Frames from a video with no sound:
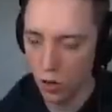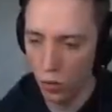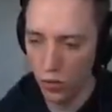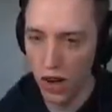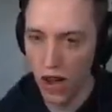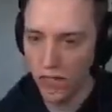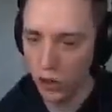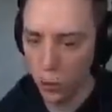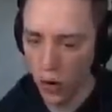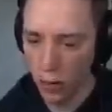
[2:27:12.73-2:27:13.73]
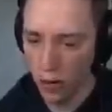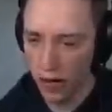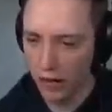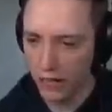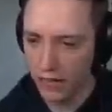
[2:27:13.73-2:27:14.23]
Oh, nice one,
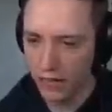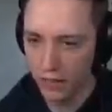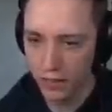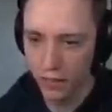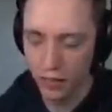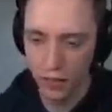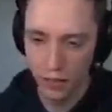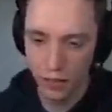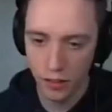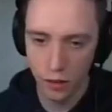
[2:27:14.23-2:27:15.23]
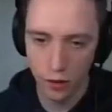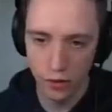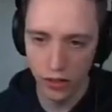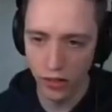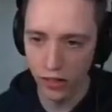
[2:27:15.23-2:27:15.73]
mate!
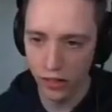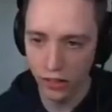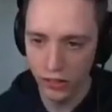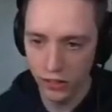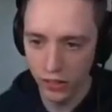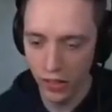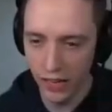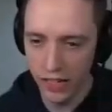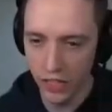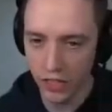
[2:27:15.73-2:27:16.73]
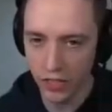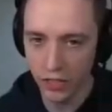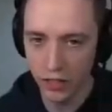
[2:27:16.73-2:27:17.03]
Lorian, you legend.